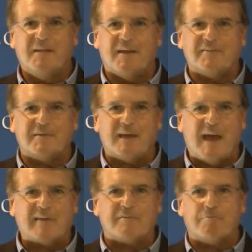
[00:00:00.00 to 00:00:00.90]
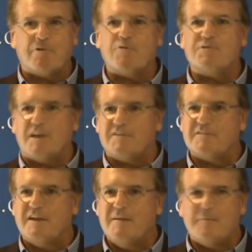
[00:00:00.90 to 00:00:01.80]
as an act of protest
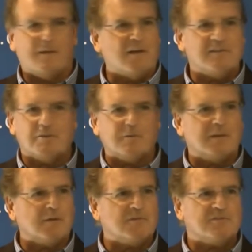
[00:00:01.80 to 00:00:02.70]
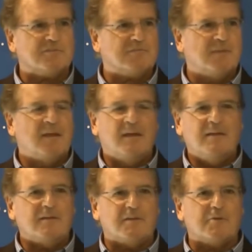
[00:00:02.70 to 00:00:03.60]
because there were just,
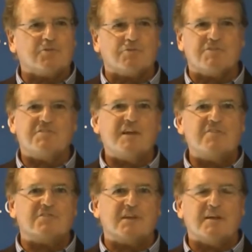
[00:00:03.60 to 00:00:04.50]
there was a recession.